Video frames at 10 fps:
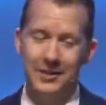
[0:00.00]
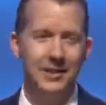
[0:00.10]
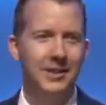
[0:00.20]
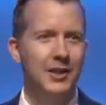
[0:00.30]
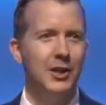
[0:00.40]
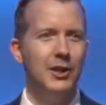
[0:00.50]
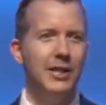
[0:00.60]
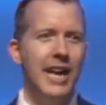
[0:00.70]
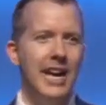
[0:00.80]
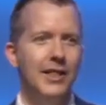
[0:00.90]
You just
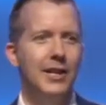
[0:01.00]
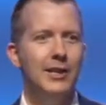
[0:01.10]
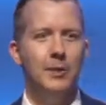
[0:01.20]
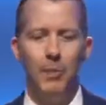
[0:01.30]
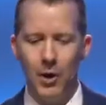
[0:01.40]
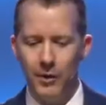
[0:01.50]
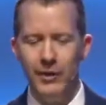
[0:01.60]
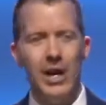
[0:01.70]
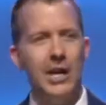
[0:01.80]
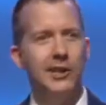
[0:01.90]
can't. This is part of
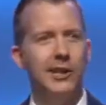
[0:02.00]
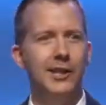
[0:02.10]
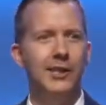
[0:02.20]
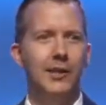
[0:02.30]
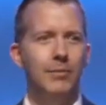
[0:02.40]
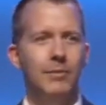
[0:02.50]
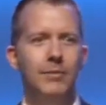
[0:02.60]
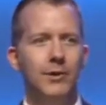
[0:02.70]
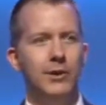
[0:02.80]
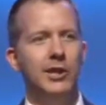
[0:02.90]
God's system.
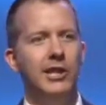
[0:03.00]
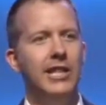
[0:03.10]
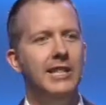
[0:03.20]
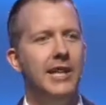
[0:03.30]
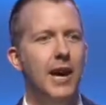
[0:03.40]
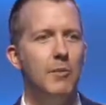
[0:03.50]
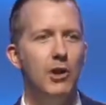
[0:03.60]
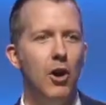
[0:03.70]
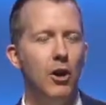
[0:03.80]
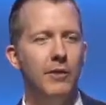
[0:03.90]
There's seed time and
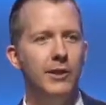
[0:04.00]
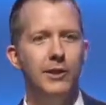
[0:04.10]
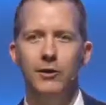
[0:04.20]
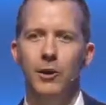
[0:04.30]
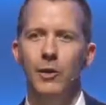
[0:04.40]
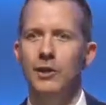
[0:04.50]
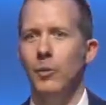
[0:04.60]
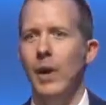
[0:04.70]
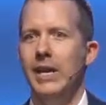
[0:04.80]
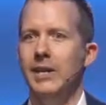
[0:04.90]
harvest. There's always a
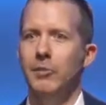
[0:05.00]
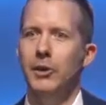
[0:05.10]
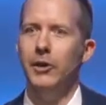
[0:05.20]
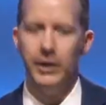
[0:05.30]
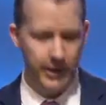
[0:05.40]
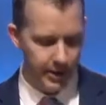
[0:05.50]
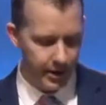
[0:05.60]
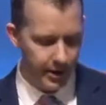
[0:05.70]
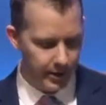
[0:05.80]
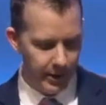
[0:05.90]
waiting period in
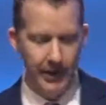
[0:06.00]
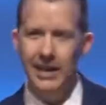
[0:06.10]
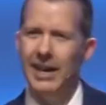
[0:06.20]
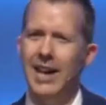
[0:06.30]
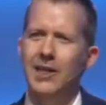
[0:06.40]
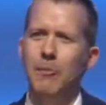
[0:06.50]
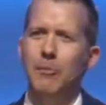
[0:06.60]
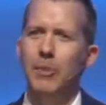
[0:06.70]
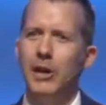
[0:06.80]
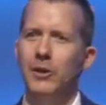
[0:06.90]
there. And the
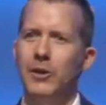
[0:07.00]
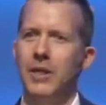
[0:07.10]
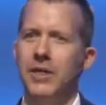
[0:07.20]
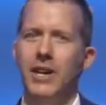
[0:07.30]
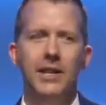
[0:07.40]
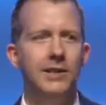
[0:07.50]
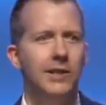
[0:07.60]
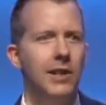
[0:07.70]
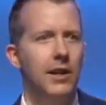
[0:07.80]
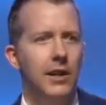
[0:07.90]
bigger the
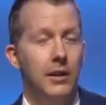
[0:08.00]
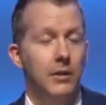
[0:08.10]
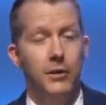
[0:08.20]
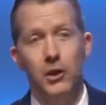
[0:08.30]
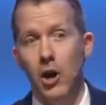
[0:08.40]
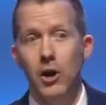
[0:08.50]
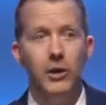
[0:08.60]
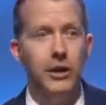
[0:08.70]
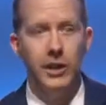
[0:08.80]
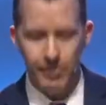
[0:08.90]
things, the longer
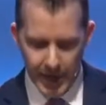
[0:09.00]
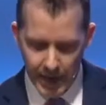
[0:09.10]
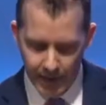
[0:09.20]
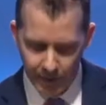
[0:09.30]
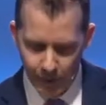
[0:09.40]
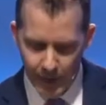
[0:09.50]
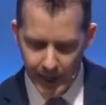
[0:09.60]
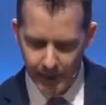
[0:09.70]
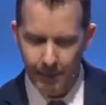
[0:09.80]
you may have to wait.